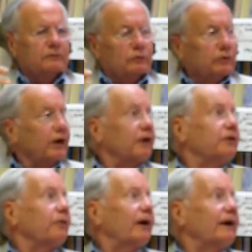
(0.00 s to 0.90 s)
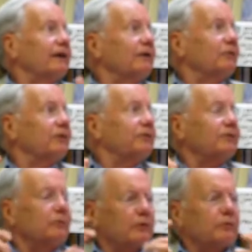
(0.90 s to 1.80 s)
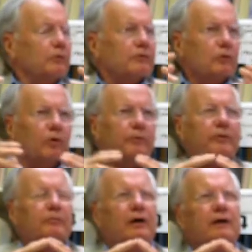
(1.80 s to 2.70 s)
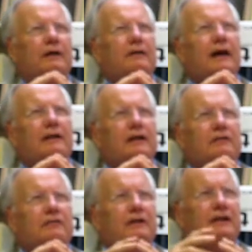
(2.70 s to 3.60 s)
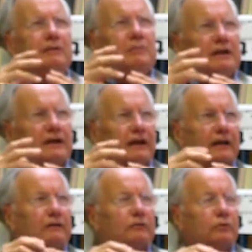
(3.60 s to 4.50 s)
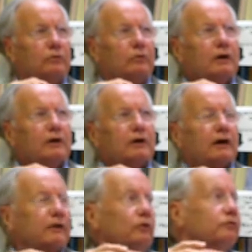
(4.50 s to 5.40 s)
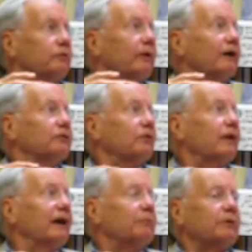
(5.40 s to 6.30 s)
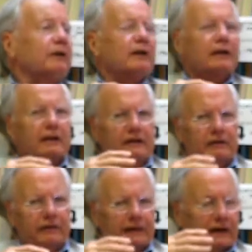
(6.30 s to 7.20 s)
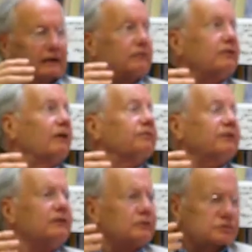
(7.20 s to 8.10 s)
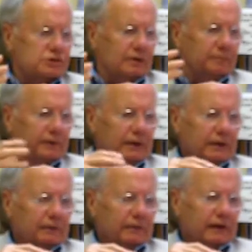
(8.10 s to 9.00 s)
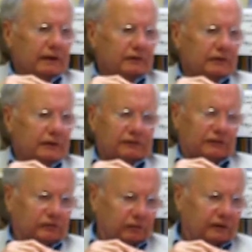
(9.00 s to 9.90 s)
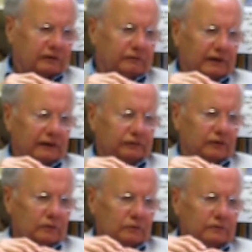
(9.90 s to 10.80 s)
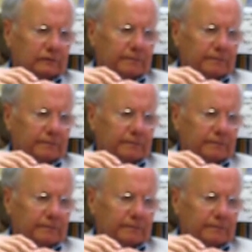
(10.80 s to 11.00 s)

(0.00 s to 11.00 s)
doing underwriting with corporate money, and that doesn't lead immediately to a noose around your neck, but it can lead to the kind of self-censorship that is as destructive as a noose.